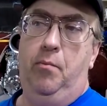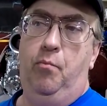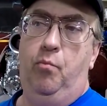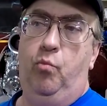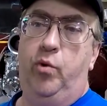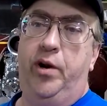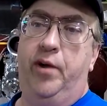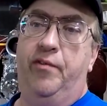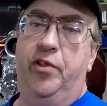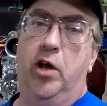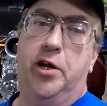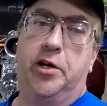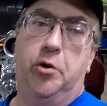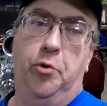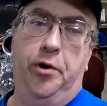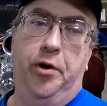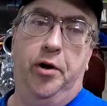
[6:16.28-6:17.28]
We have a lot
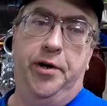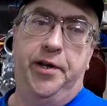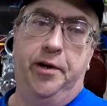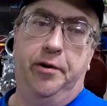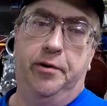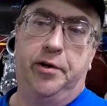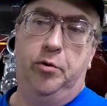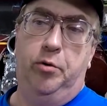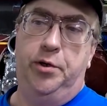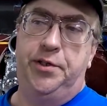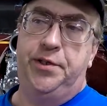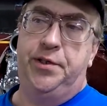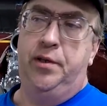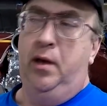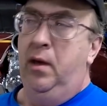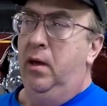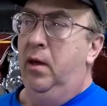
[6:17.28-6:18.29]
going on here. Of
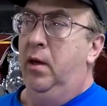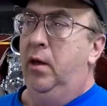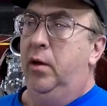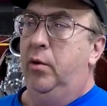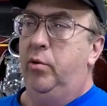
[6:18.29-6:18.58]
course,